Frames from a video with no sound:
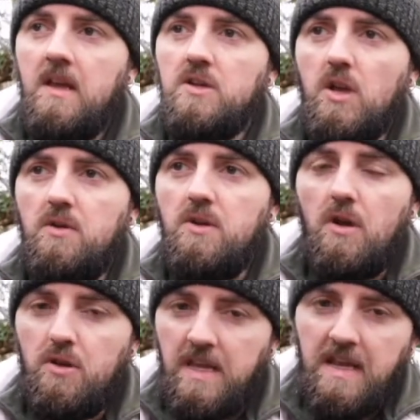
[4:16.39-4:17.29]
So
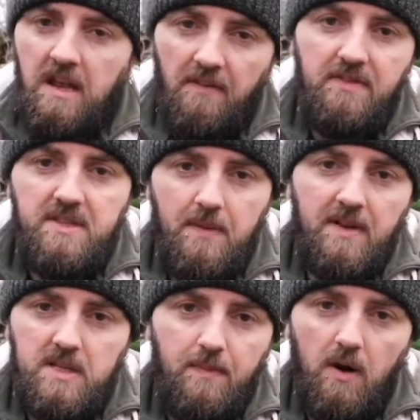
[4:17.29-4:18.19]
you need enough of the tip
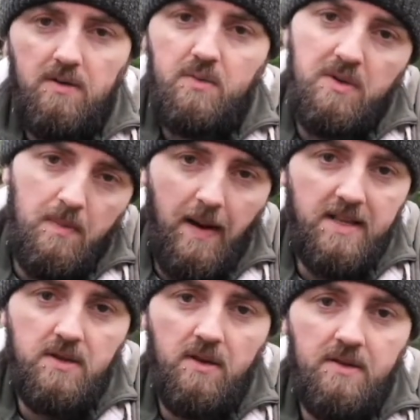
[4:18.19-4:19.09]
exposed when you
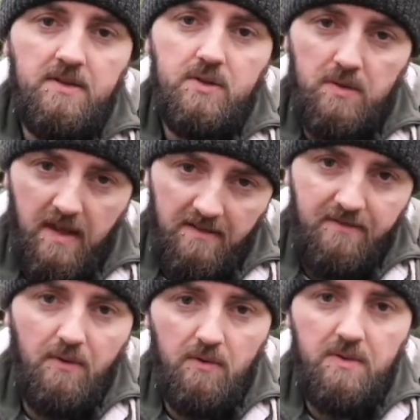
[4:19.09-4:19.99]
baton to get
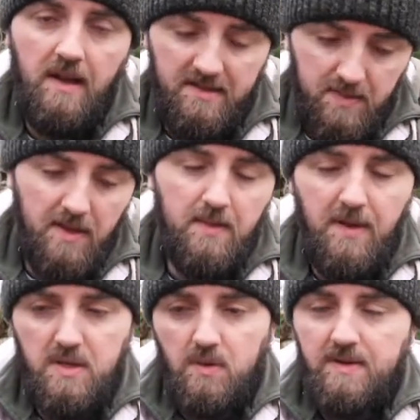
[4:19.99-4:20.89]
through and split the
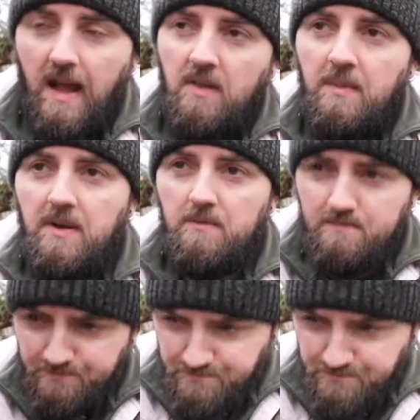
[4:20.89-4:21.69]
piece of wood down the middle.